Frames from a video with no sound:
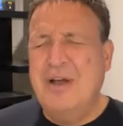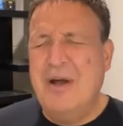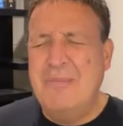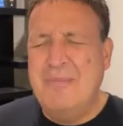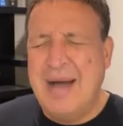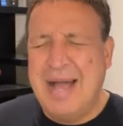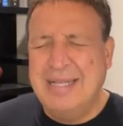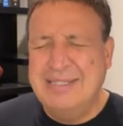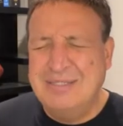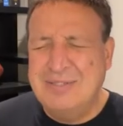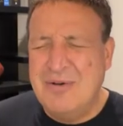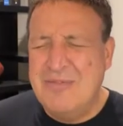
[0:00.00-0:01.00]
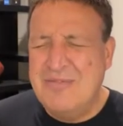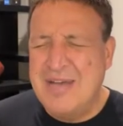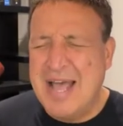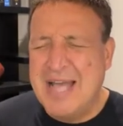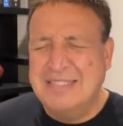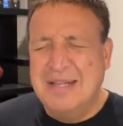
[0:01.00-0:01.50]
gone by so
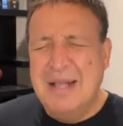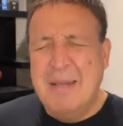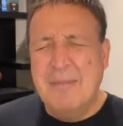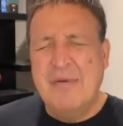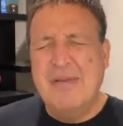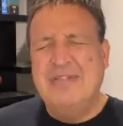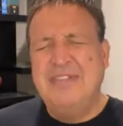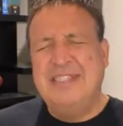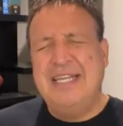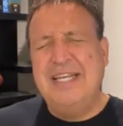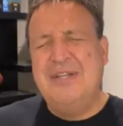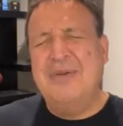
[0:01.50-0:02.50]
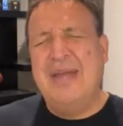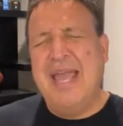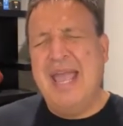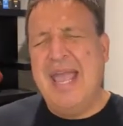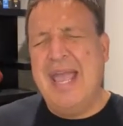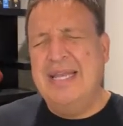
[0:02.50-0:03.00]
fast, but we've seen your
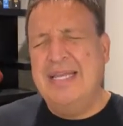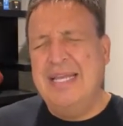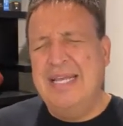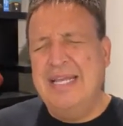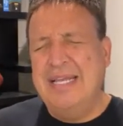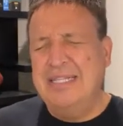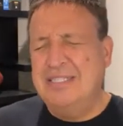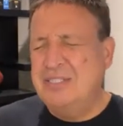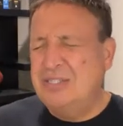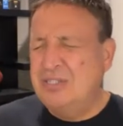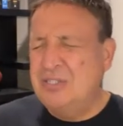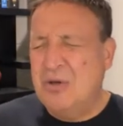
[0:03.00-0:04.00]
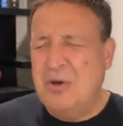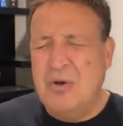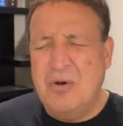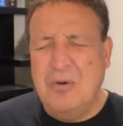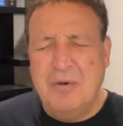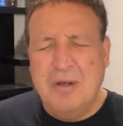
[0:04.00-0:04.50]
hand in it
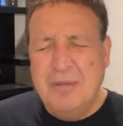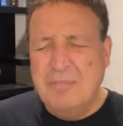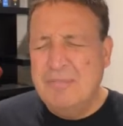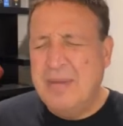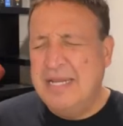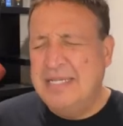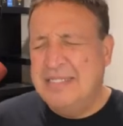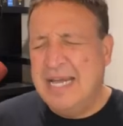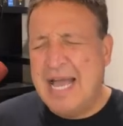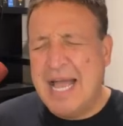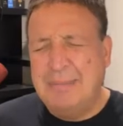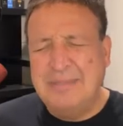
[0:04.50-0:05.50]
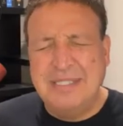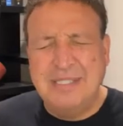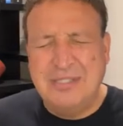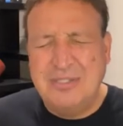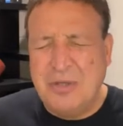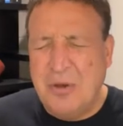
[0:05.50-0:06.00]
so many times and in
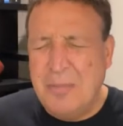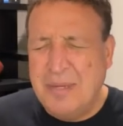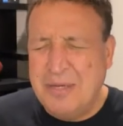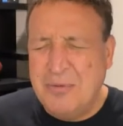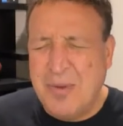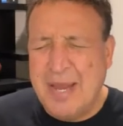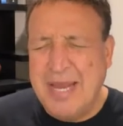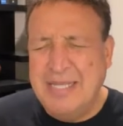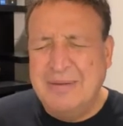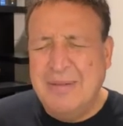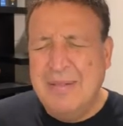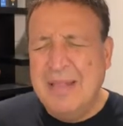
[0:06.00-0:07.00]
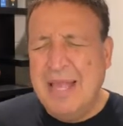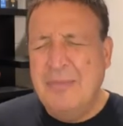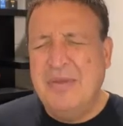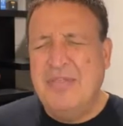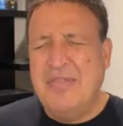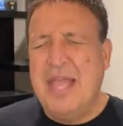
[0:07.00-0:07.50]
so many ways. And
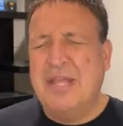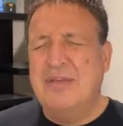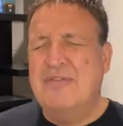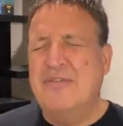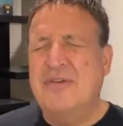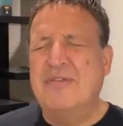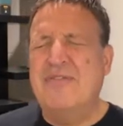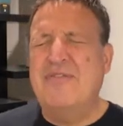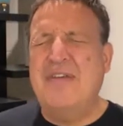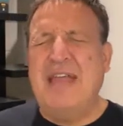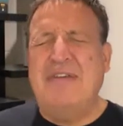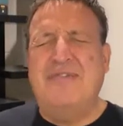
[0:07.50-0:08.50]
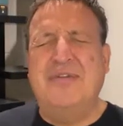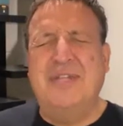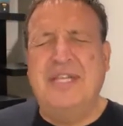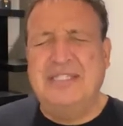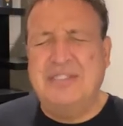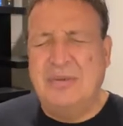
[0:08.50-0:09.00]
we thank you for your
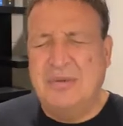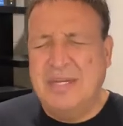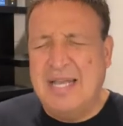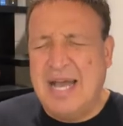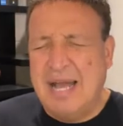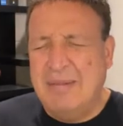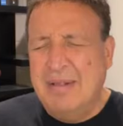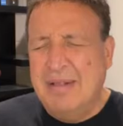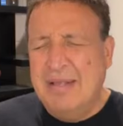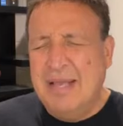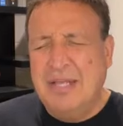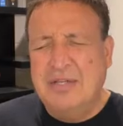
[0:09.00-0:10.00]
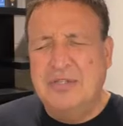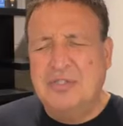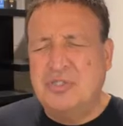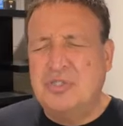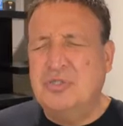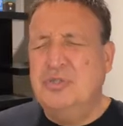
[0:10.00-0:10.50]
faithfulness, Lord God, and you're
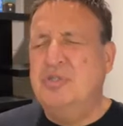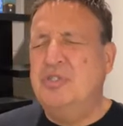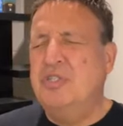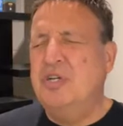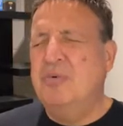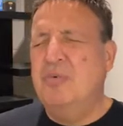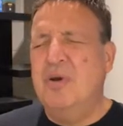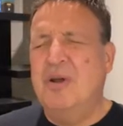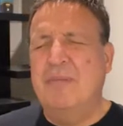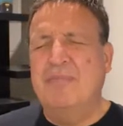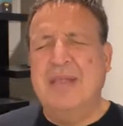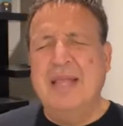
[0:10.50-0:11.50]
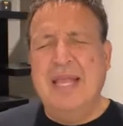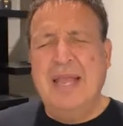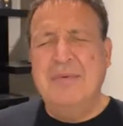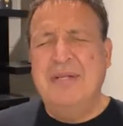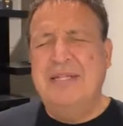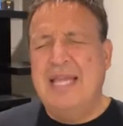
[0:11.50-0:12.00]
true to your word.
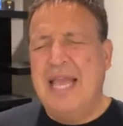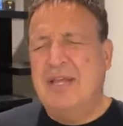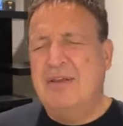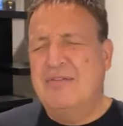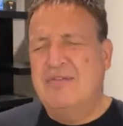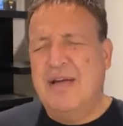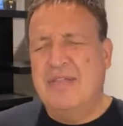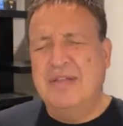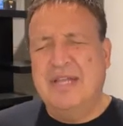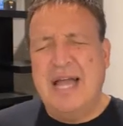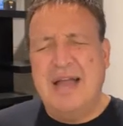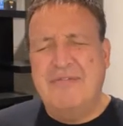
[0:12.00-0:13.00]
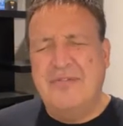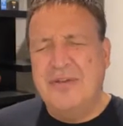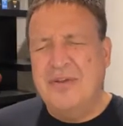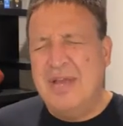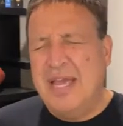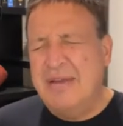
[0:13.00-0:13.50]
And we thank you, Father God, for
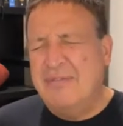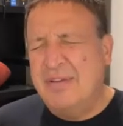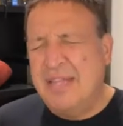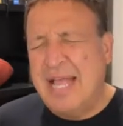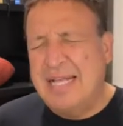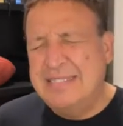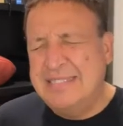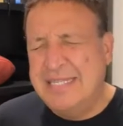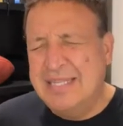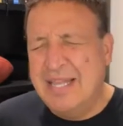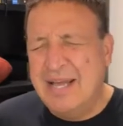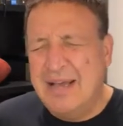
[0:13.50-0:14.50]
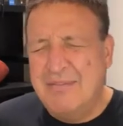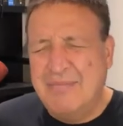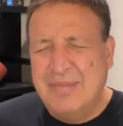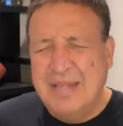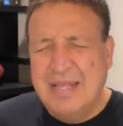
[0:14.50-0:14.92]
your everlasting love.